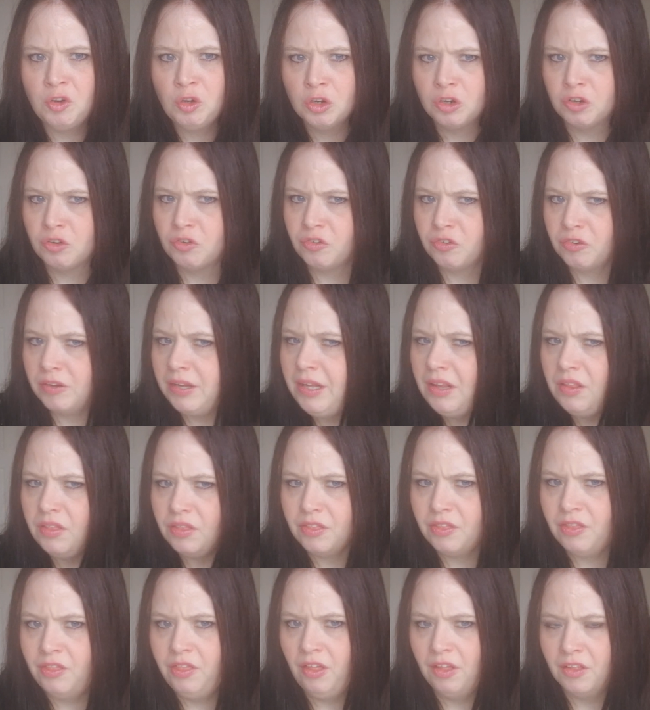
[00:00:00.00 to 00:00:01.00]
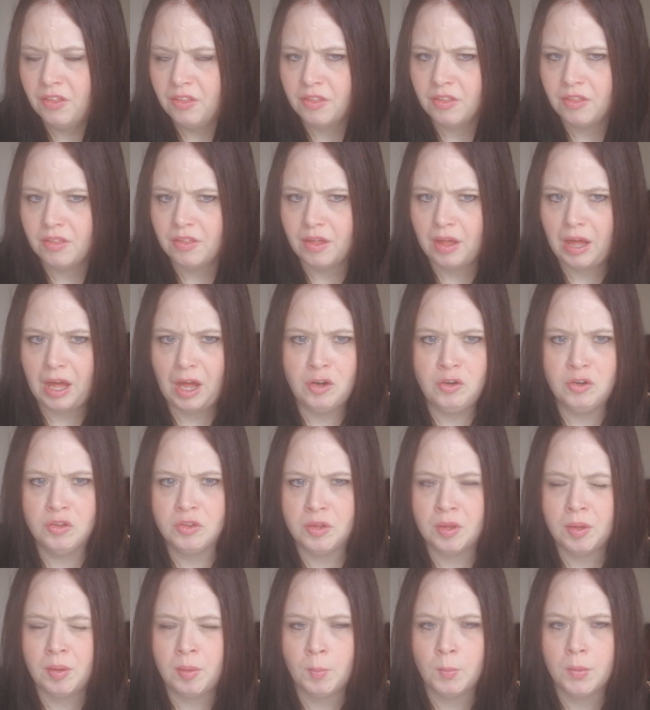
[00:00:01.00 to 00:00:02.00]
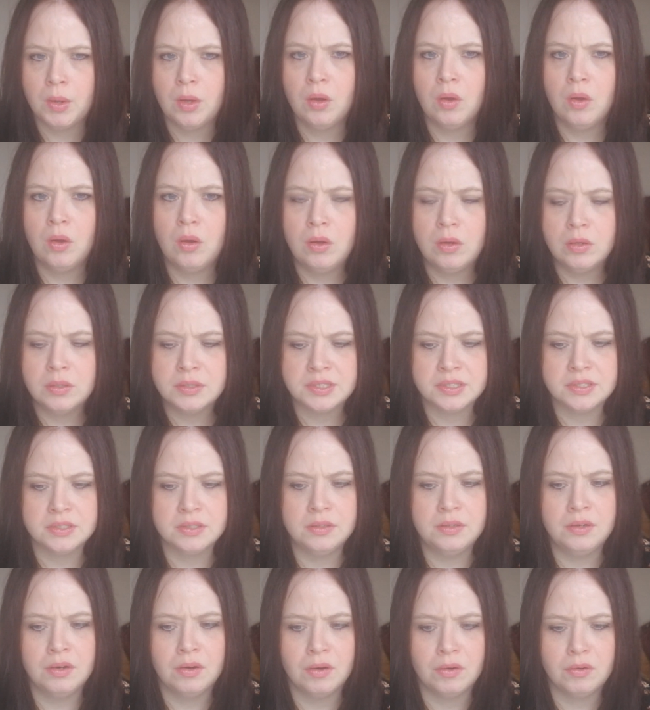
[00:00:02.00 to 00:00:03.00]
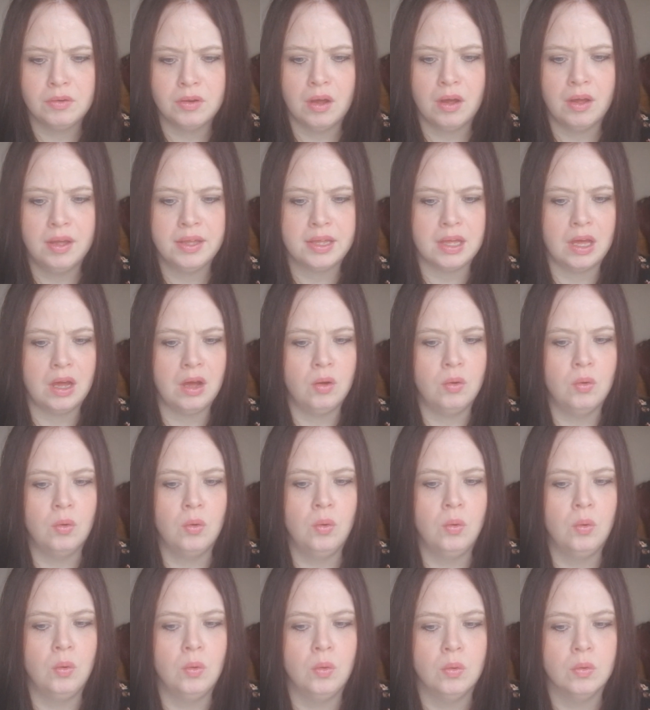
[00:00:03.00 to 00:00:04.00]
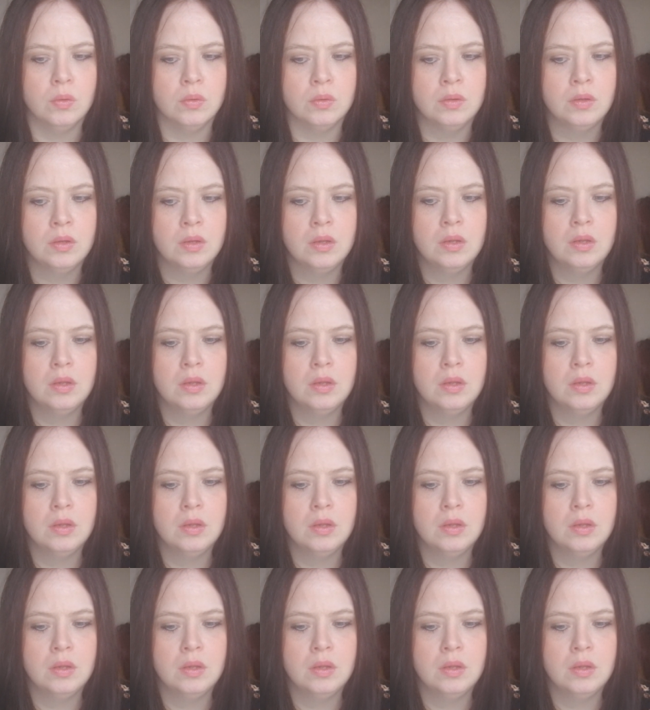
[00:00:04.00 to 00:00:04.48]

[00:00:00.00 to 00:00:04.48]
treat another person like at all.